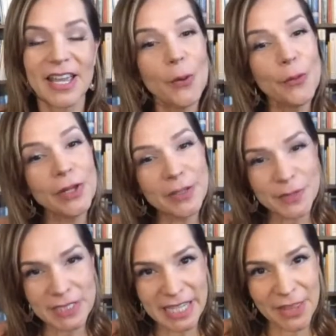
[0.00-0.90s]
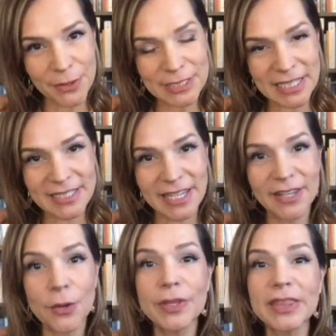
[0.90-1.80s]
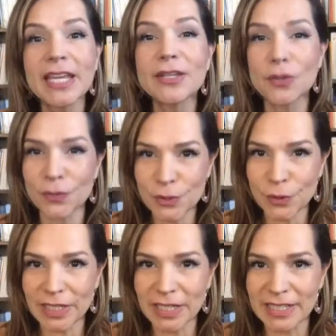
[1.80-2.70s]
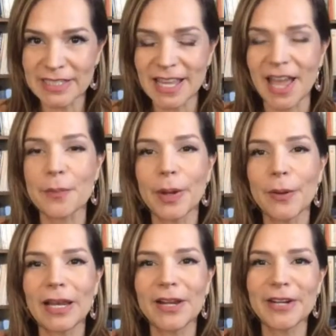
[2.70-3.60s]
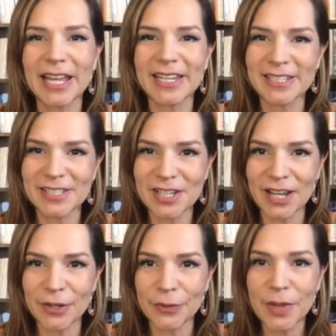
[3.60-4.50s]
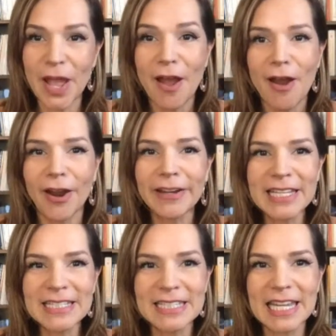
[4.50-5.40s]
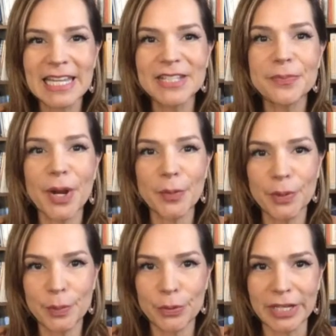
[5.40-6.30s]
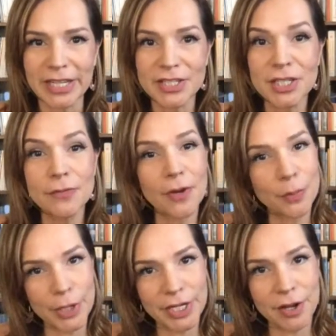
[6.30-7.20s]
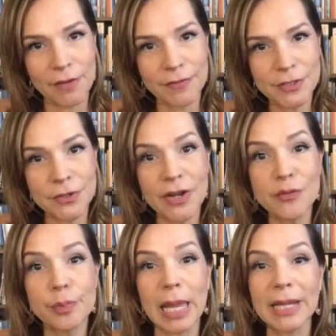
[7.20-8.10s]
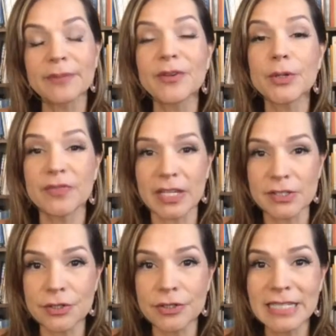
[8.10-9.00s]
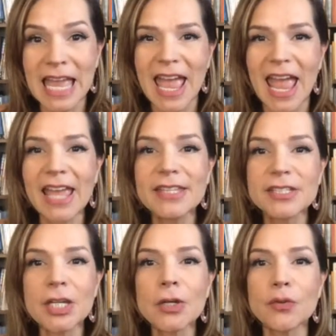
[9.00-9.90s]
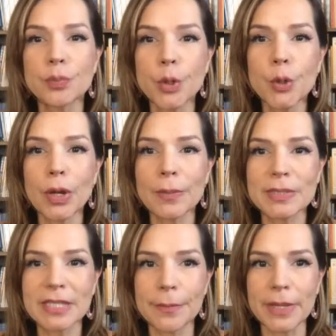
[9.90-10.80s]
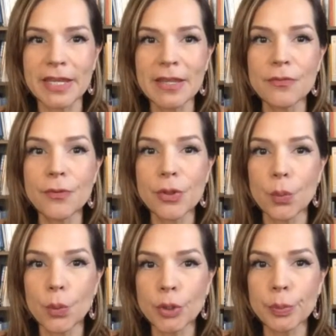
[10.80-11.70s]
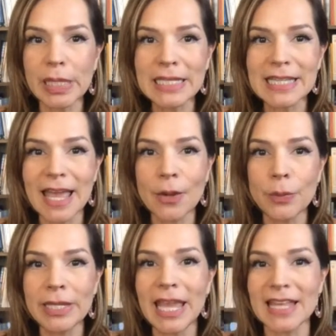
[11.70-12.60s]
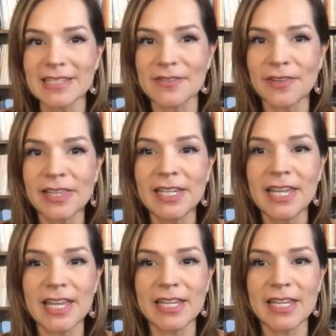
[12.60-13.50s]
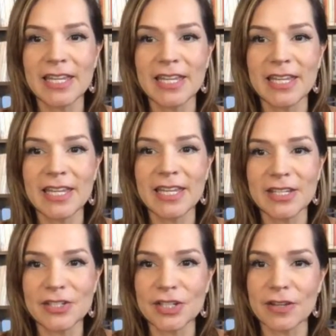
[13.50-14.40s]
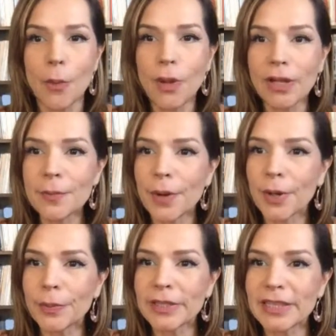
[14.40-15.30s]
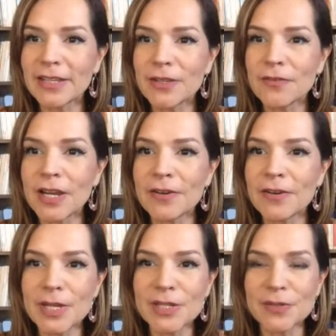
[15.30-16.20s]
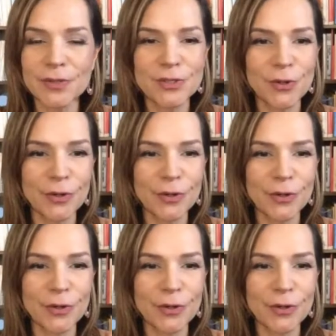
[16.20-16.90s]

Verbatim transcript: Welcome to Together San Diego, and thank you for joining us. I'm Paola Hernandez Jiao. Our guest today is Barbara Bry, Chief Operating Officer of Blackbird Ventures and Chair of Programs Committee for the Workplace Equity and Civility Initiative. Welcome, Barbara. Thank you very much for joining us